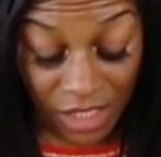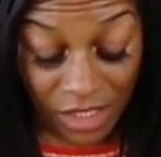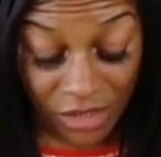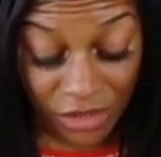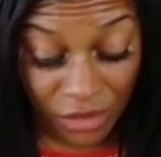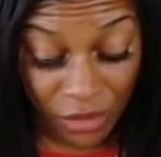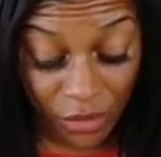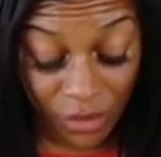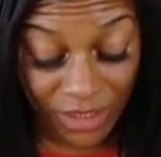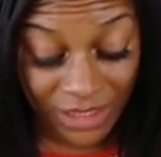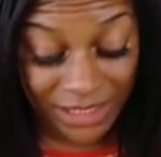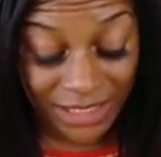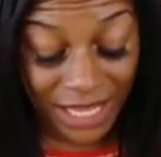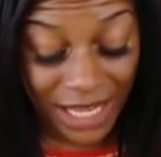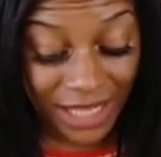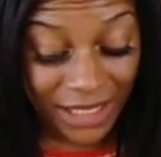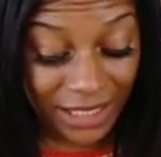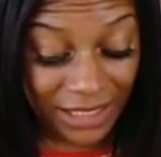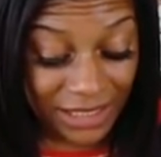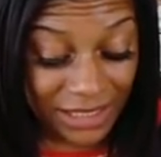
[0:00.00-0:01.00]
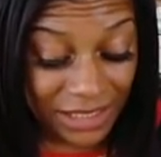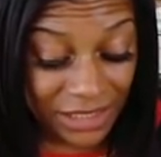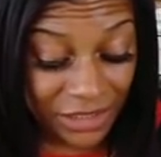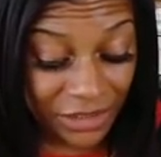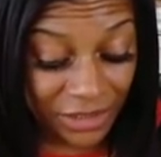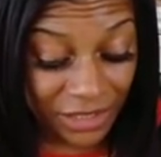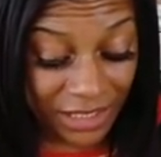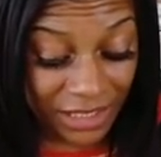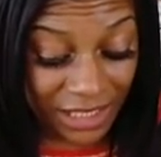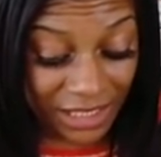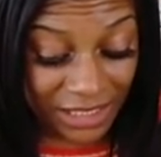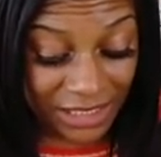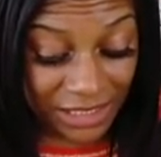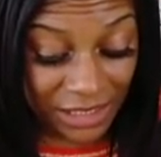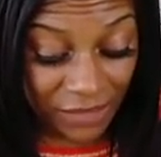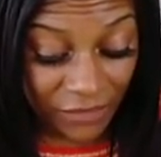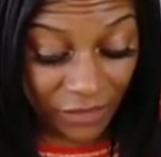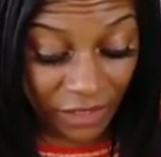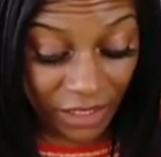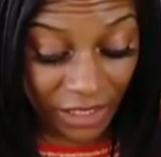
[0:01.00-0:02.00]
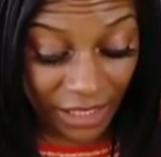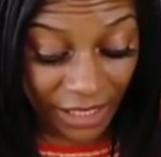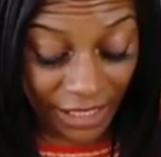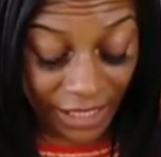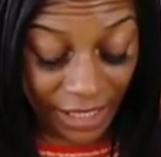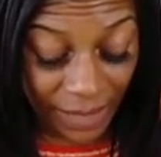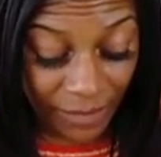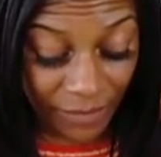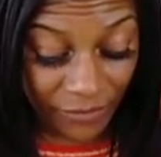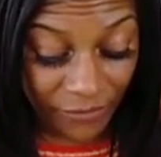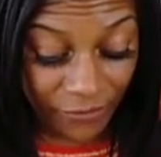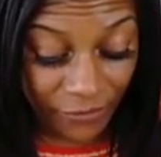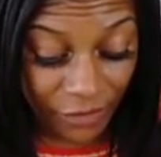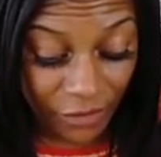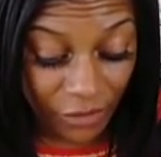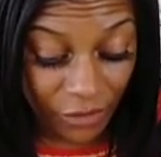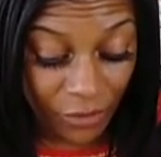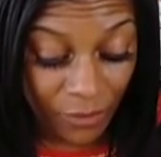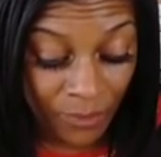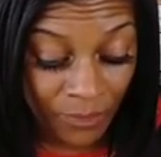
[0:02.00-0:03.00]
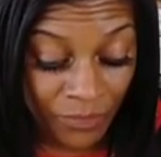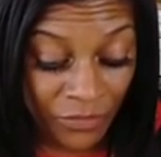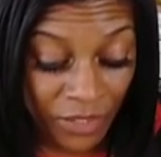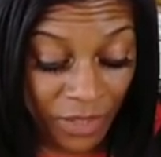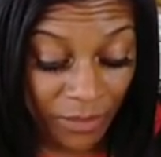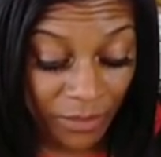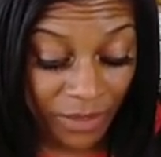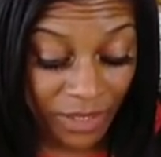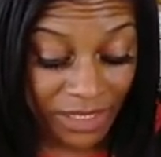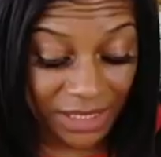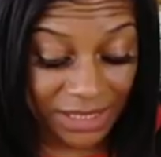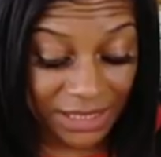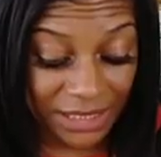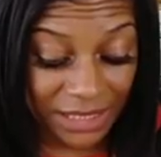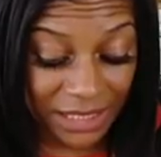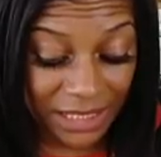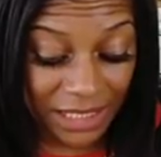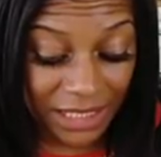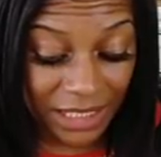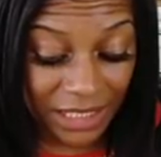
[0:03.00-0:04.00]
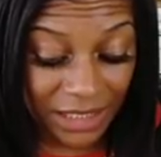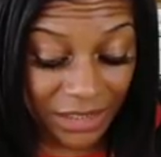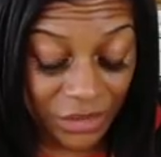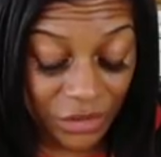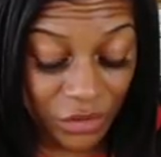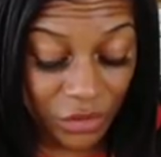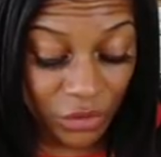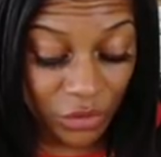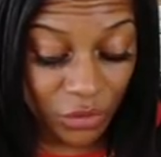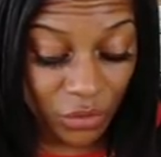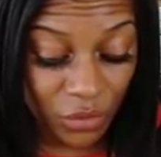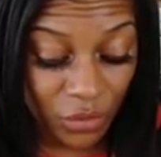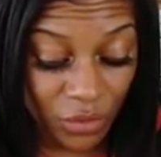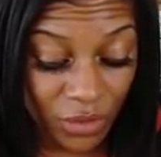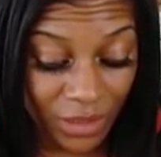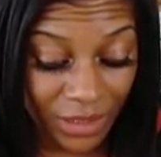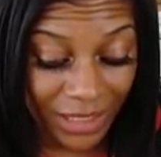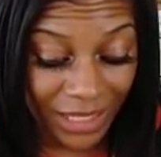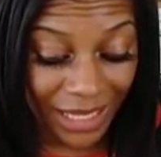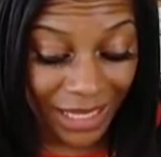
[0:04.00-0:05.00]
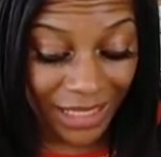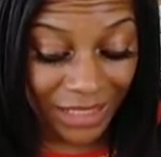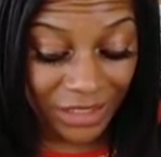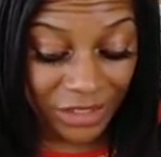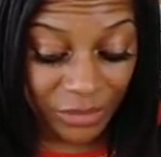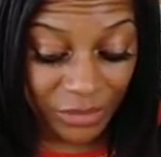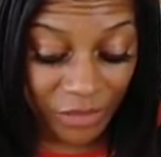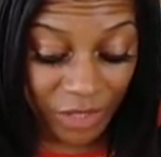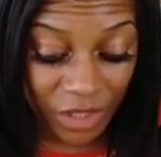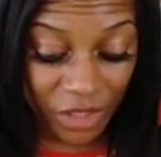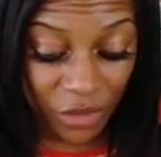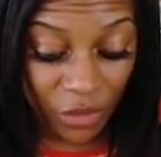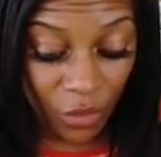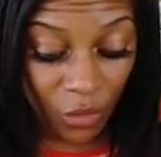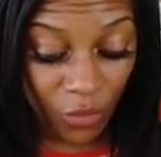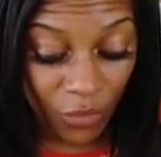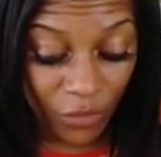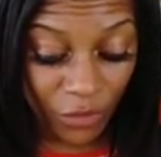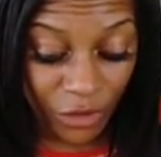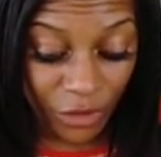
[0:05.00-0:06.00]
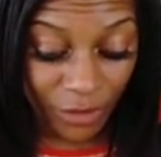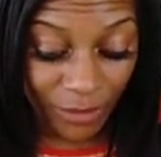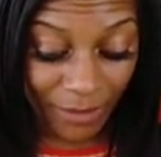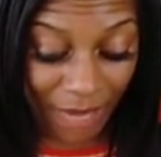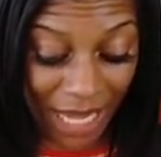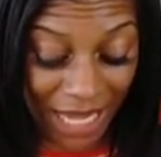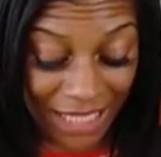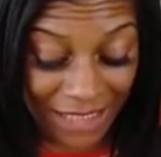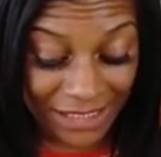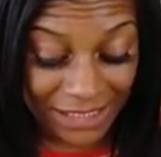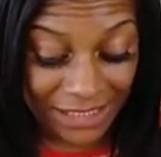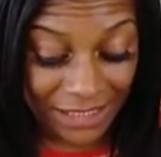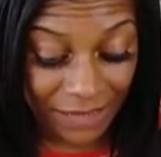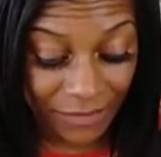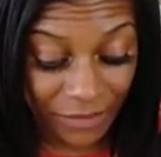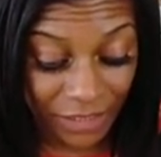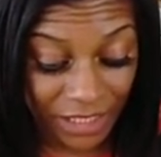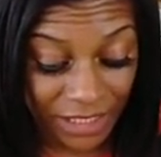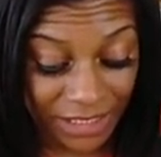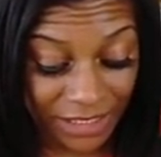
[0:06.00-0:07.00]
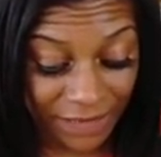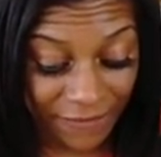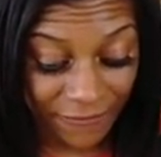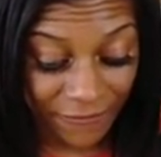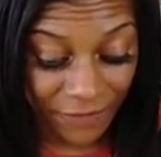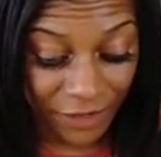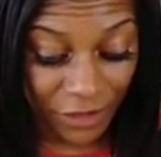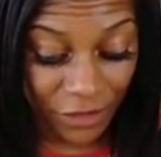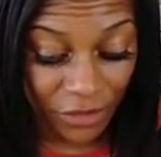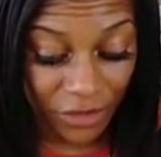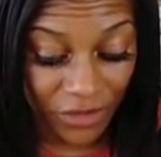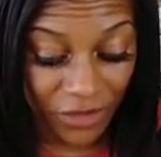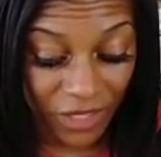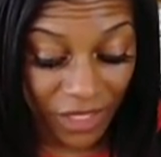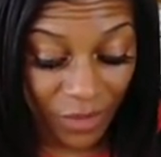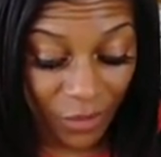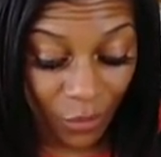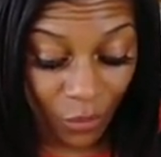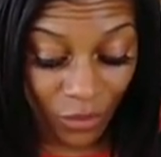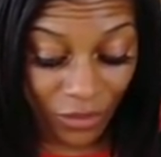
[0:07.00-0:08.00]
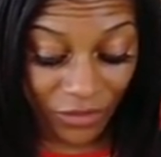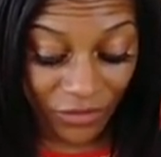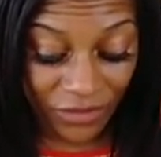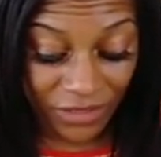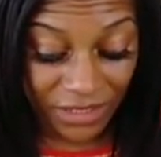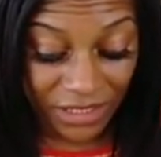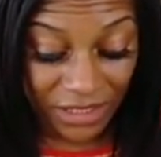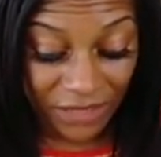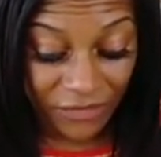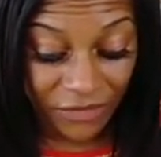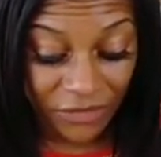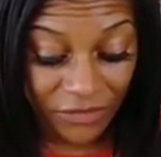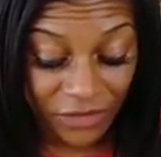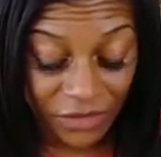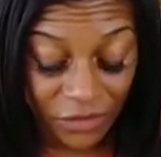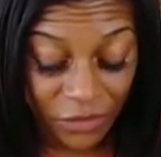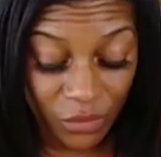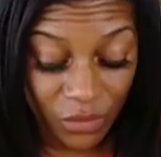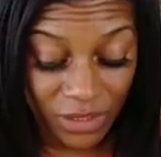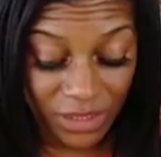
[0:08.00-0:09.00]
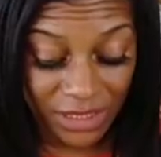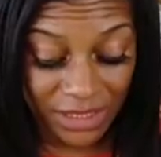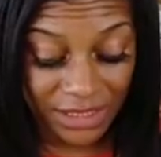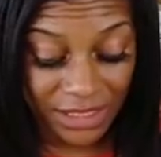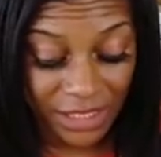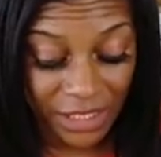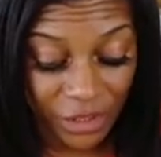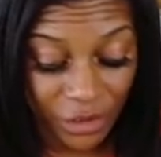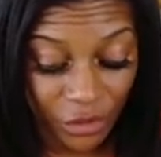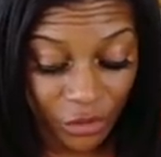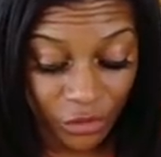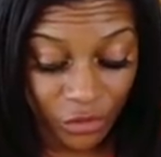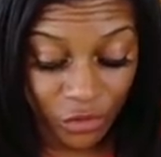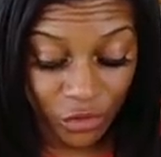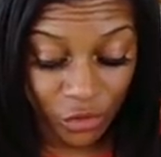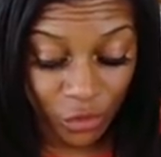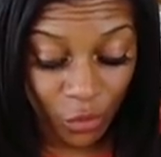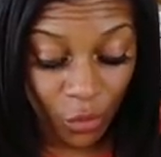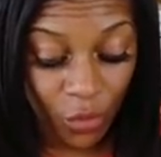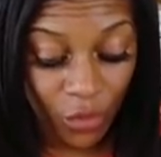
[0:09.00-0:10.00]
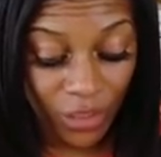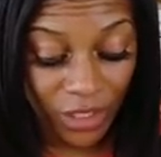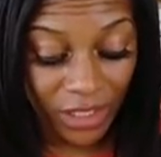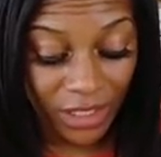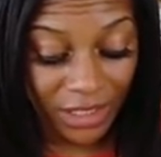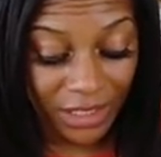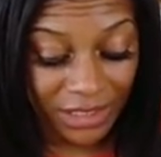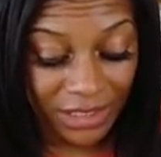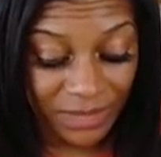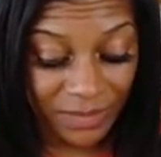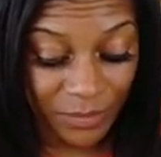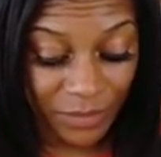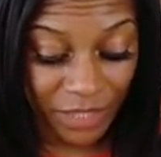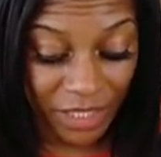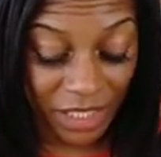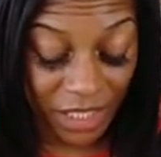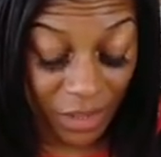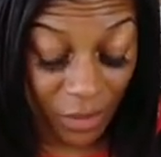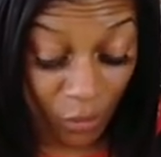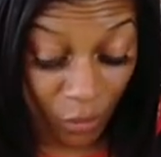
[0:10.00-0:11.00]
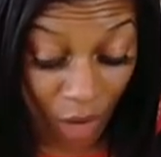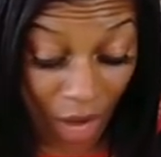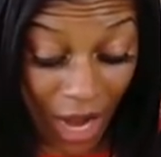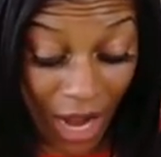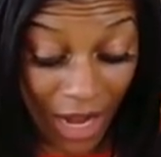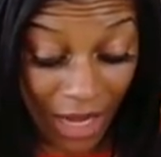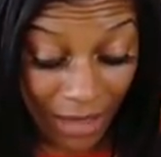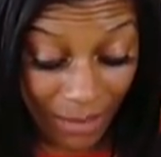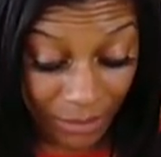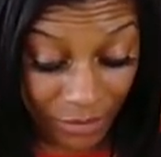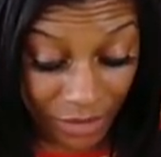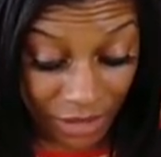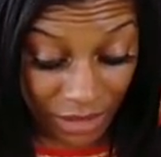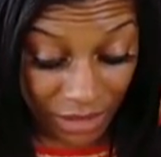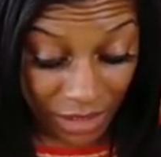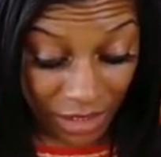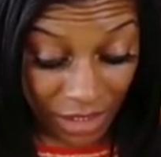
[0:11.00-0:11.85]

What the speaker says: So it's not necessarily that it's never going to happen for you, but it's a need to gain dominion over your mindset, because I feel that with the Seven of Swords, it's like your joy is being robbed.